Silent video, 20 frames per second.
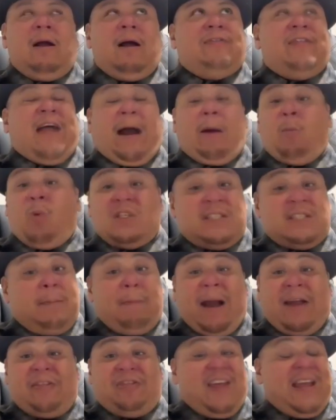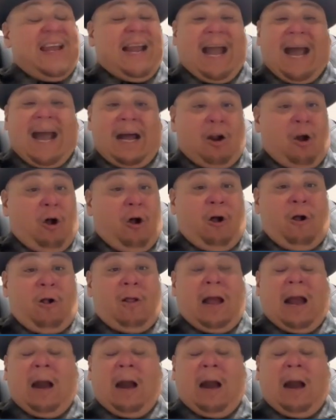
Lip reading: That wasn't my thing at all.